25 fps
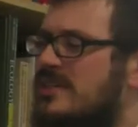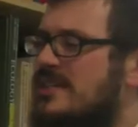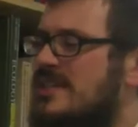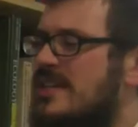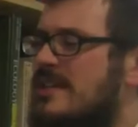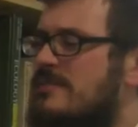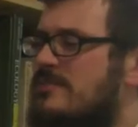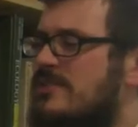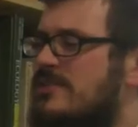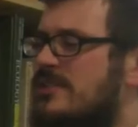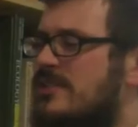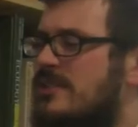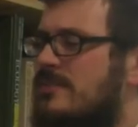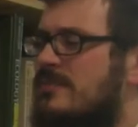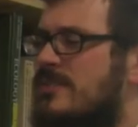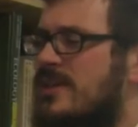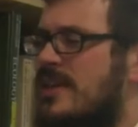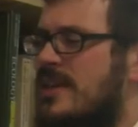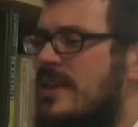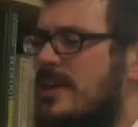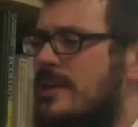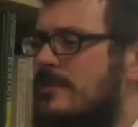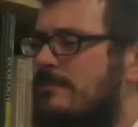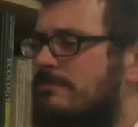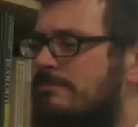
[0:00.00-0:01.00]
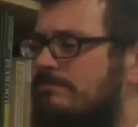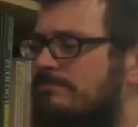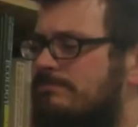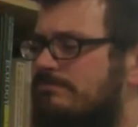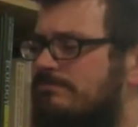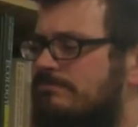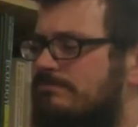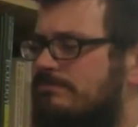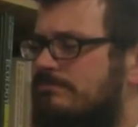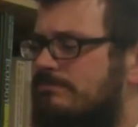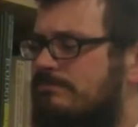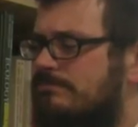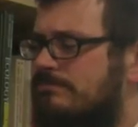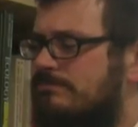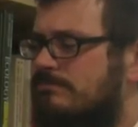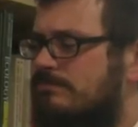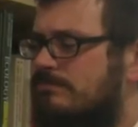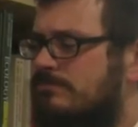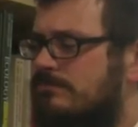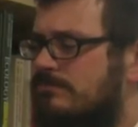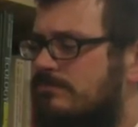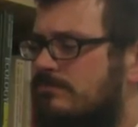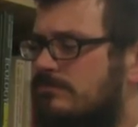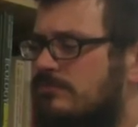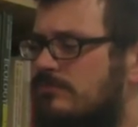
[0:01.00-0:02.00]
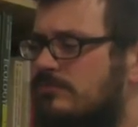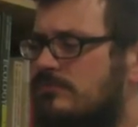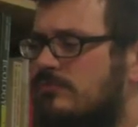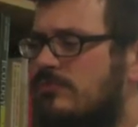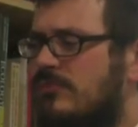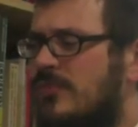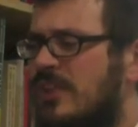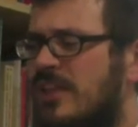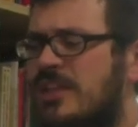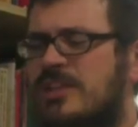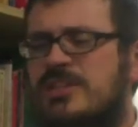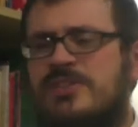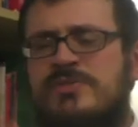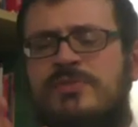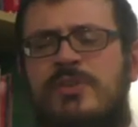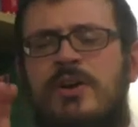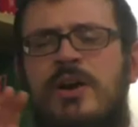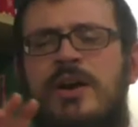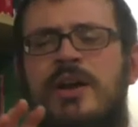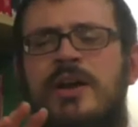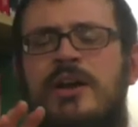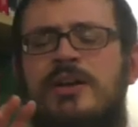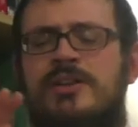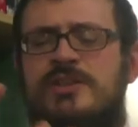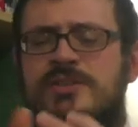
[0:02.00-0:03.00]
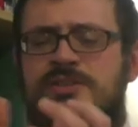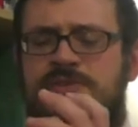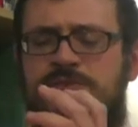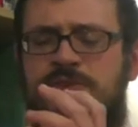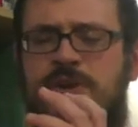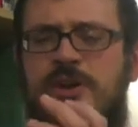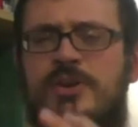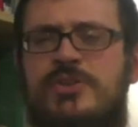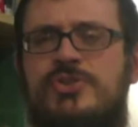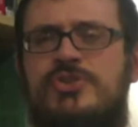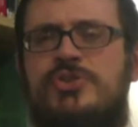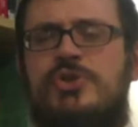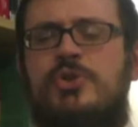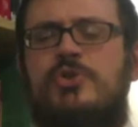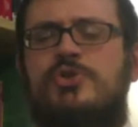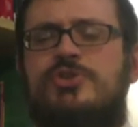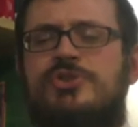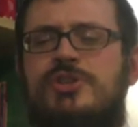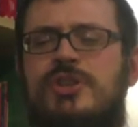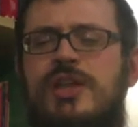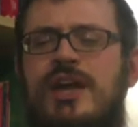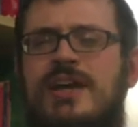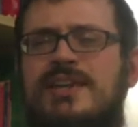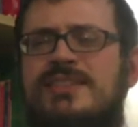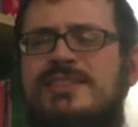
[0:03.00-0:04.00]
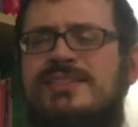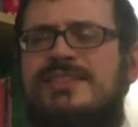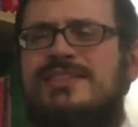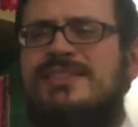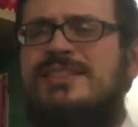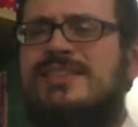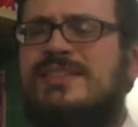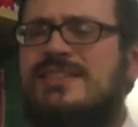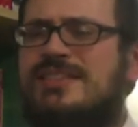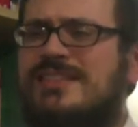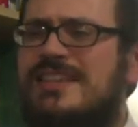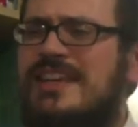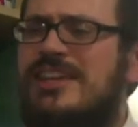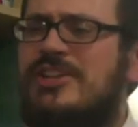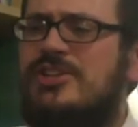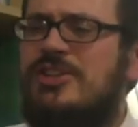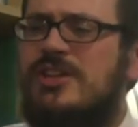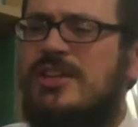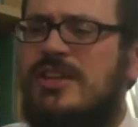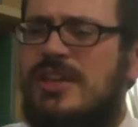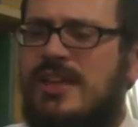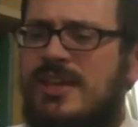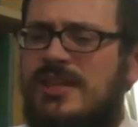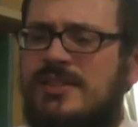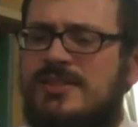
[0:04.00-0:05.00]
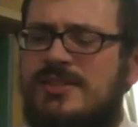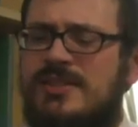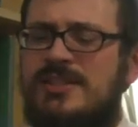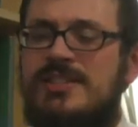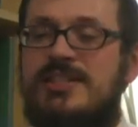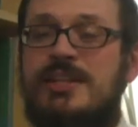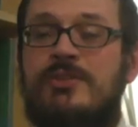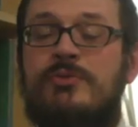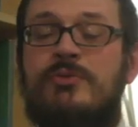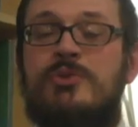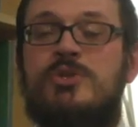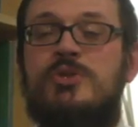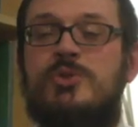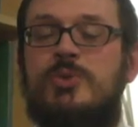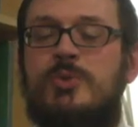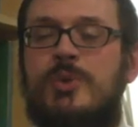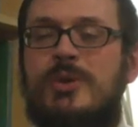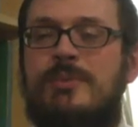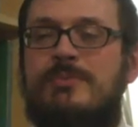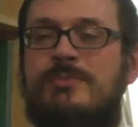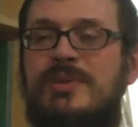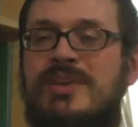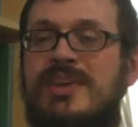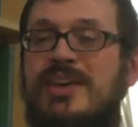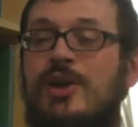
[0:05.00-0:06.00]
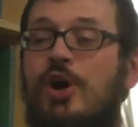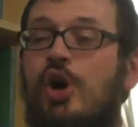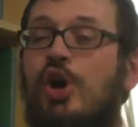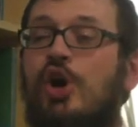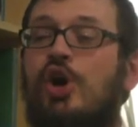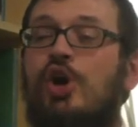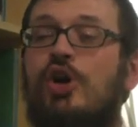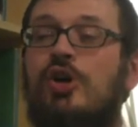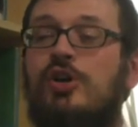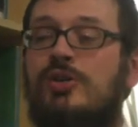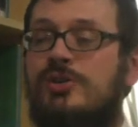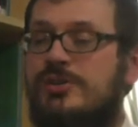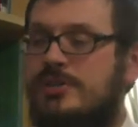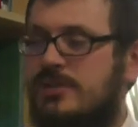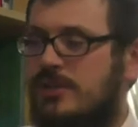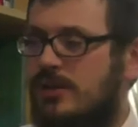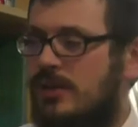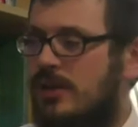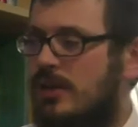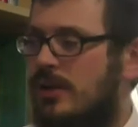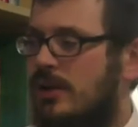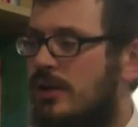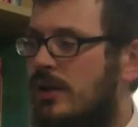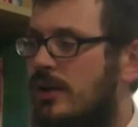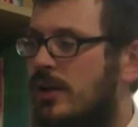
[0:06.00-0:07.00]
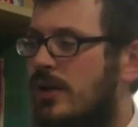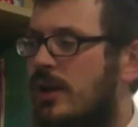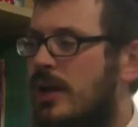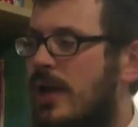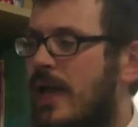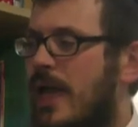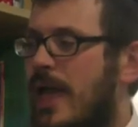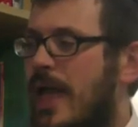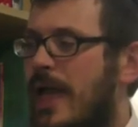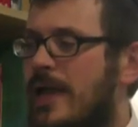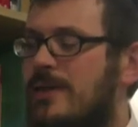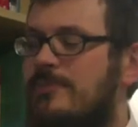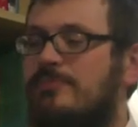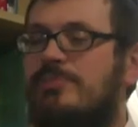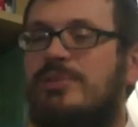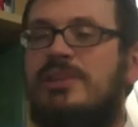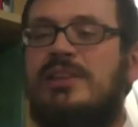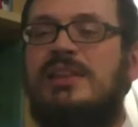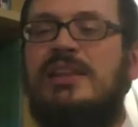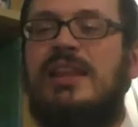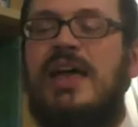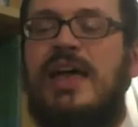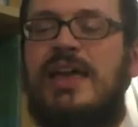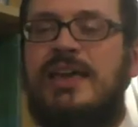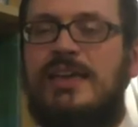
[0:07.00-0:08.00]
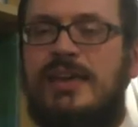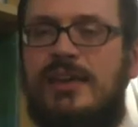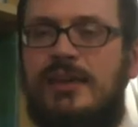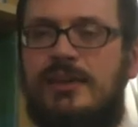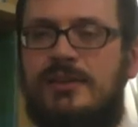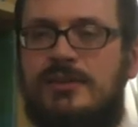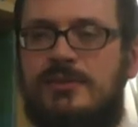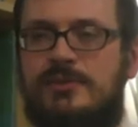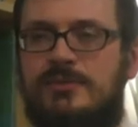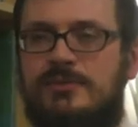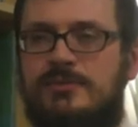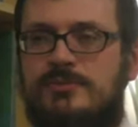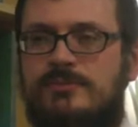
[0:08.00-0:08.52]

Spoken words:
it seems to be, and as far as socializing, is teaching kids the difference between being hurt and playing.